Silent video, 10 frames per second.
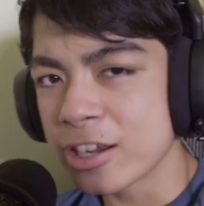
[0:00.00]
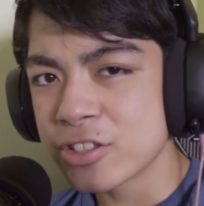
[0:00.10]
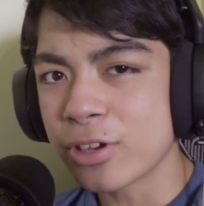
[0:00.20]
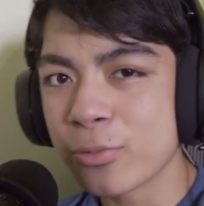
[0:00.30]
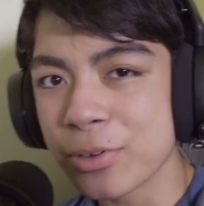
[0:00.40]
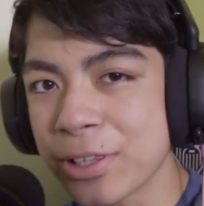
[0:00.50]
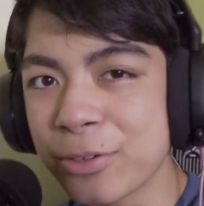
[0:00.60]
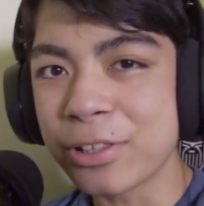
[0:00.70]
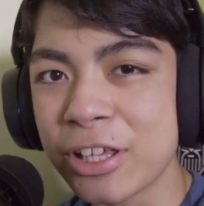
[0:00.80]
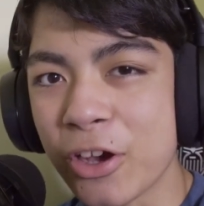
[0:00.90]
Alright, so I
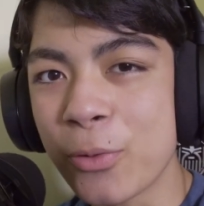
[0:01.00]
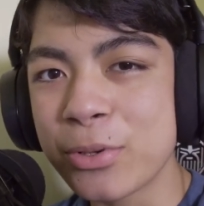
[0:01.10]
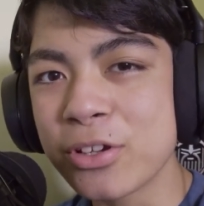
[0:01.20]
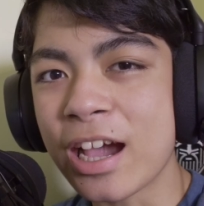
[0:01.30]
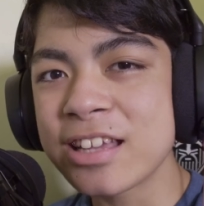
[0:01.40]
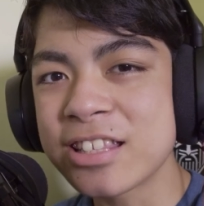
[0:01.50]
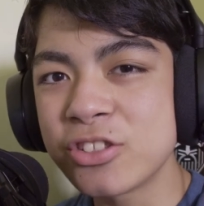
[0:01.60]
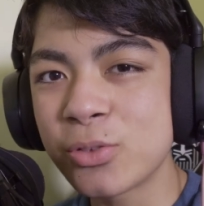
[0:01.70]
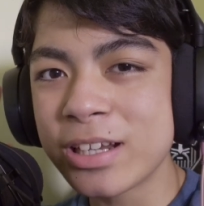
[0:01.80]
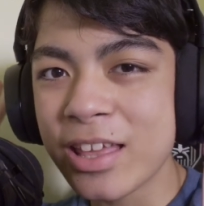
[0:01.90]
really really hope you
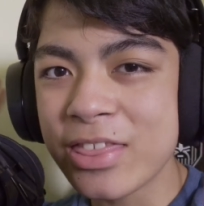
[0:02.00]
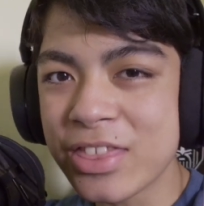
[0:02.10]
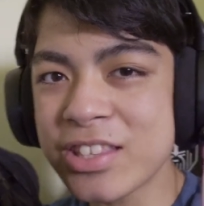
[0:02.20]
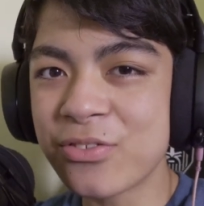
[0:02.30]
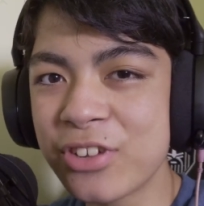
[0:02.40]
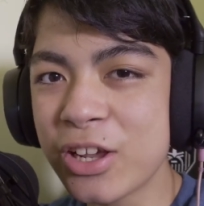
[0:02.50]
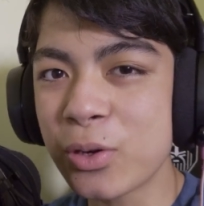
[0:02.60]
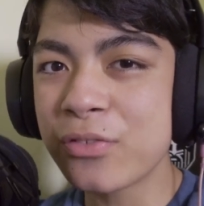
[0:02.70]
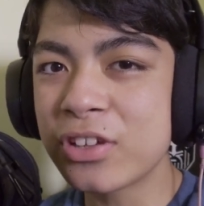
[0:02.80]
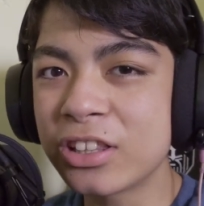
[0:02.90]
guys enjoyed this
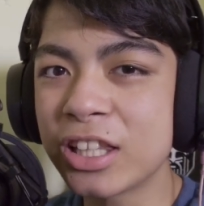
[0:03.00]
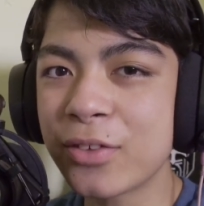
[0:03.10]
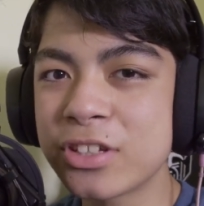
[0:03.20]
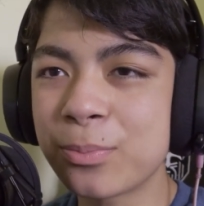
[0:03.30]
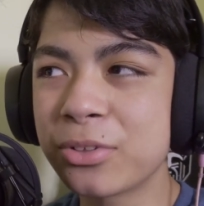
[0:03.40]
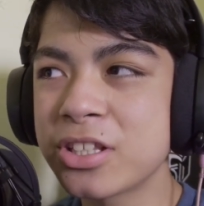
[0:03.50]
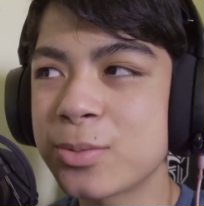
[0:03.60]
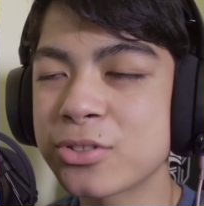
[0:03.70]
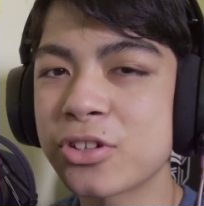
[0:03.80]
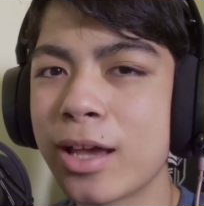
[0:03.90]
video. If you loved it,
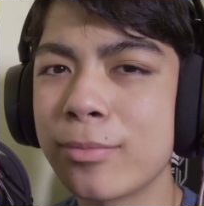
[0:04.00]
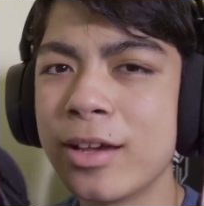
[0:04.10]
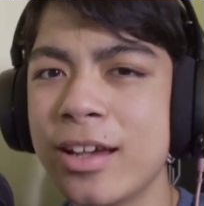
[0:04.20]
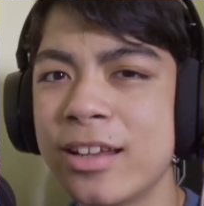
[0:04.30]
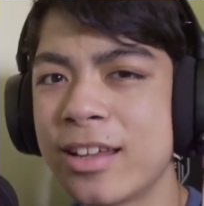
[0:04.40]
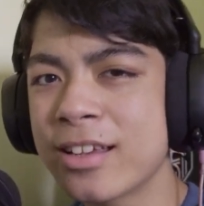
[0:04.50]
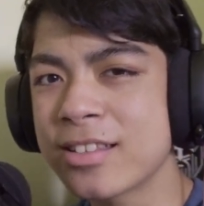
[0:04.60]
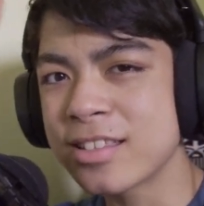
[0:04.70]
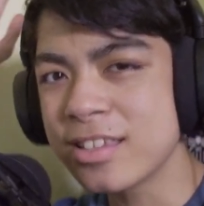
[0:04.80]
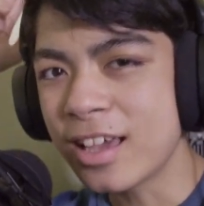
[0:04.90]
please subscribe, and I'm
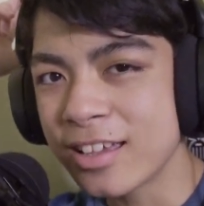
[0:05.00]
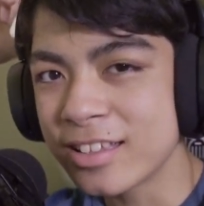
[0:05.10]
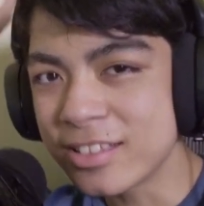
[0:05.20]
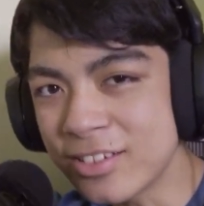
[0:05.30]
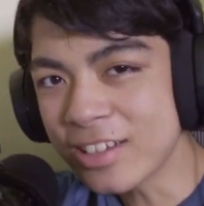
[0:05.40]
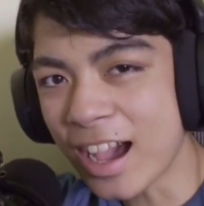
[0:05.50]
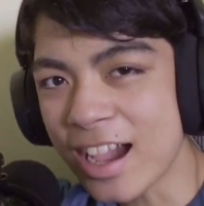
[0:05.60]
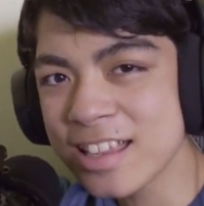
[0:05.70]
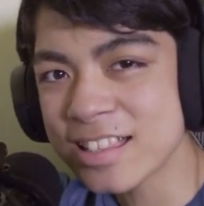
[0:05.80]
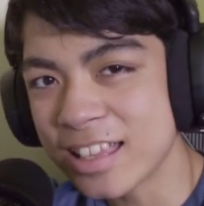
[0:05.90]
gonna see you
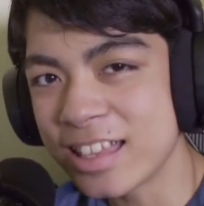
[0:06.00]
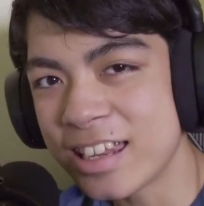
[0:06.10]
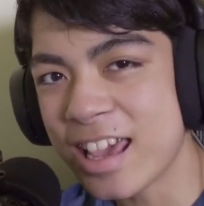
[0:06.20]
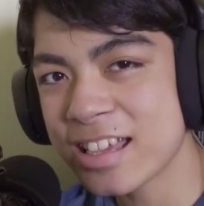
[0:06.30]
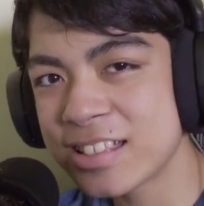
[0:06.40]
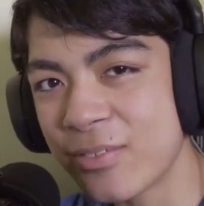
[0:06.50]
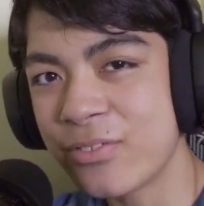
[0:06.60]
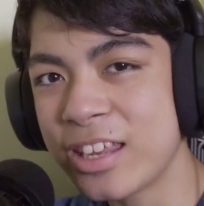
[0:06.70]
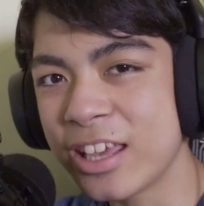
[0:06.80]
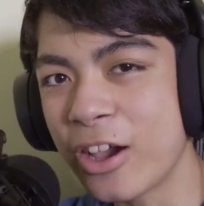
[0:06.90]
guys in the next
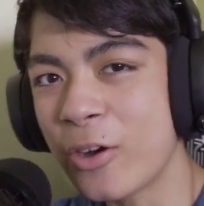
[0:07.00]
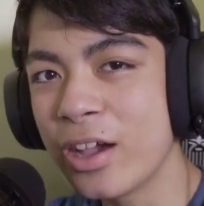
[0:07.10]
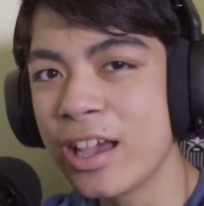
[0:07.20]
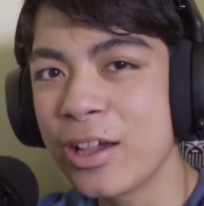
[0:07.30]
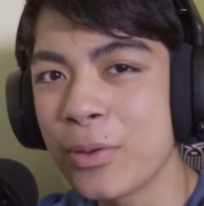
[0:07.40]
video.